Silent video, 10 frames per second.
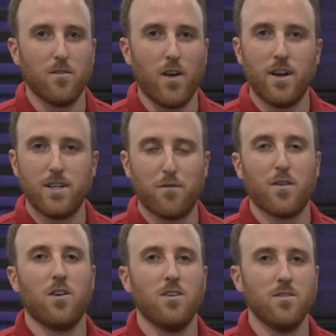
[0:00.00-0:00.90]
very
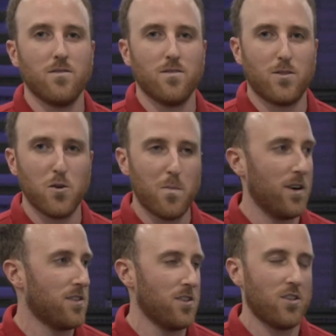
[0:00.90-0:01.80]
difficult,
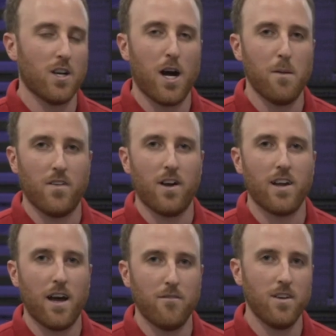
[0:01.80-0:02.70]
two-person job, very
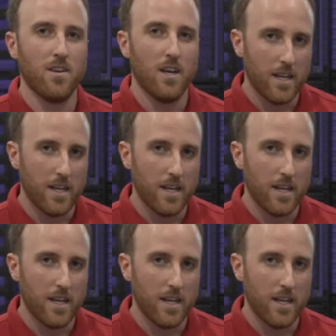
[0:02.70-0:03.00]
heavy.